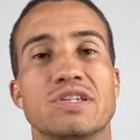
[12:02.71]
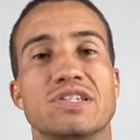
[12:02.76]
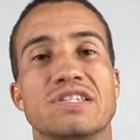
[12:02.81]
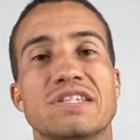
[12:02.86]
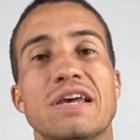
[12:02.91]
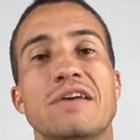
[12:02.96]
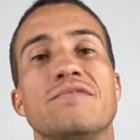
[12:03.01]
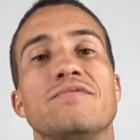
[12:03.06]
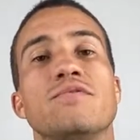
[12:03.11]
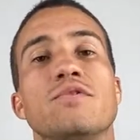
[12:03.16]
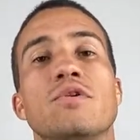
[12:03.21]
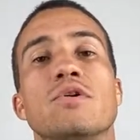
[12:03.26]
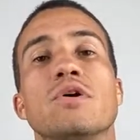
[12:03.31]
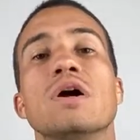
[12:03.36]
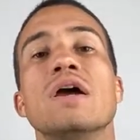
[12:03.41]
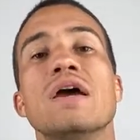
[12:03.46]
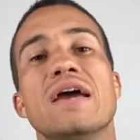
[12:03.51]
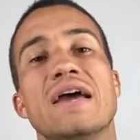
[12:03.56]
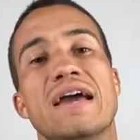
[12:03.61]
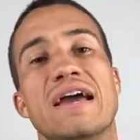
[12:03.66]
a safe
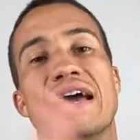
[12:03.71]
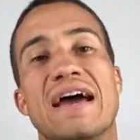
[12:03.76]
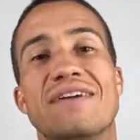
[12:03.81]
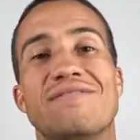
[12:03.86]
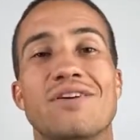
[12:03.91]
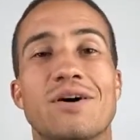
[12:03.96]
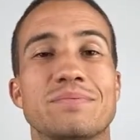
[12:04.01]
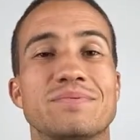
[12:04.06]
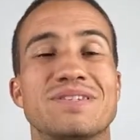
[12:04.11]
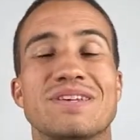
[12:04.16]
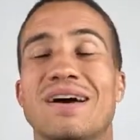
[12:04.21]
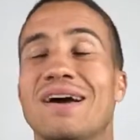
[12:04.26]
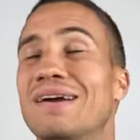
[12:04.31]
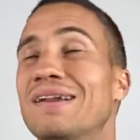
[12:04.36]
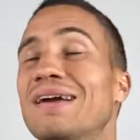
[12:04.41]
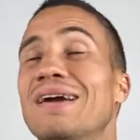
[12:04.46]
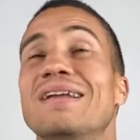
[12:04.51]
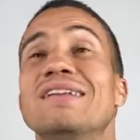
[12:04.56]
floor and have upside,